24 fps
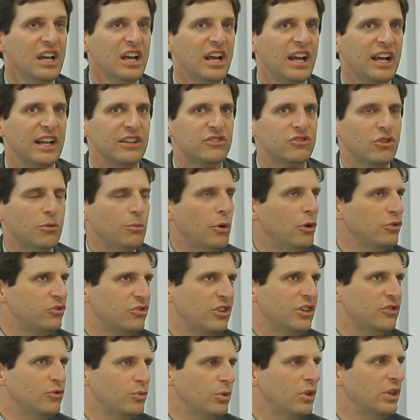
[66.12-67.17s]
And so most
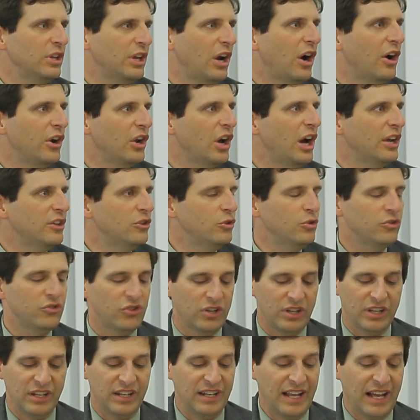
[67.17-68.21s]
kids really are not
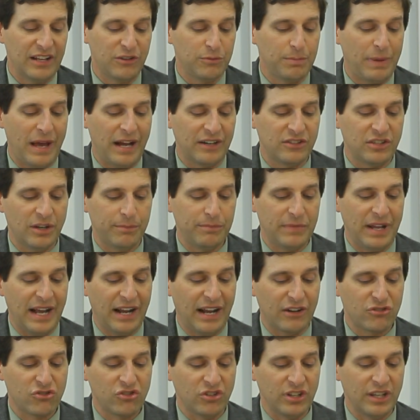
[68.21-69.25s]
using. And that's backed up
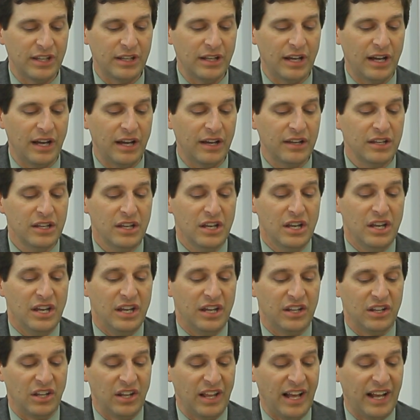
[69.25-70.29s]
nationally.
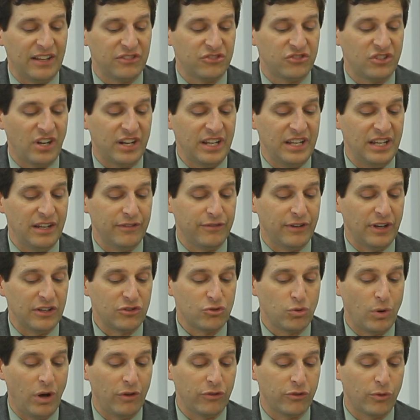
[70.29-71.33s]
In the last study of
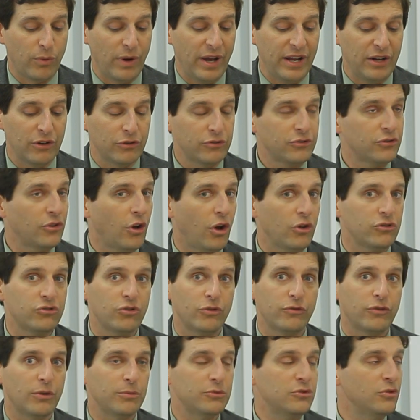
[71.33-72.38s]
12th graders, also
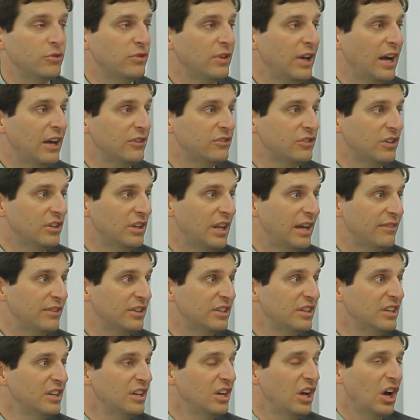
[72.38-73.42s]
from
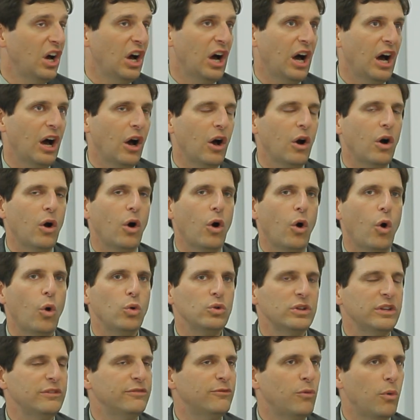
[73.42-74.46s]
2011,
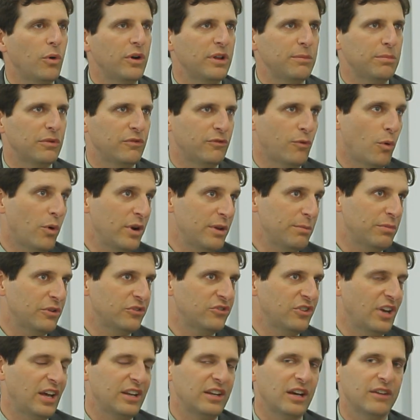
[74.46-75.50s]
only
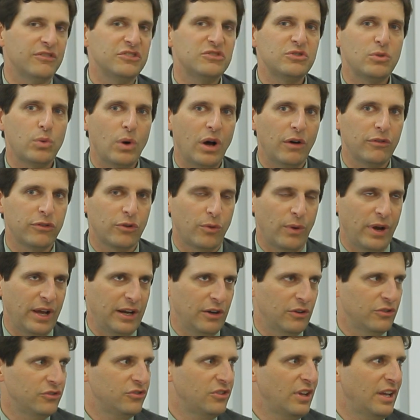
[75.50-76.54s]
40% of 12th
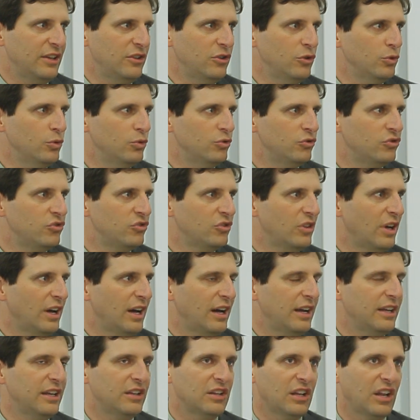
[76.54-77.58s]
graders had used
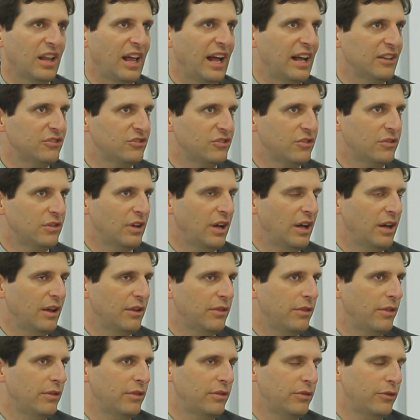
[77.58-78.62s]
in the last
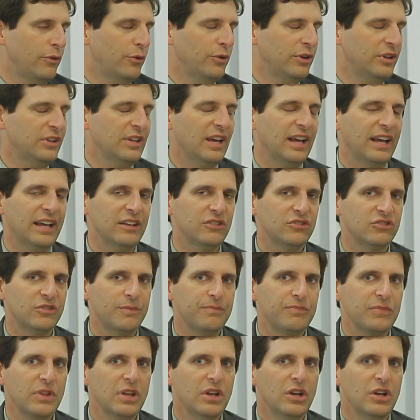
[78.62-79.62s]
30 days.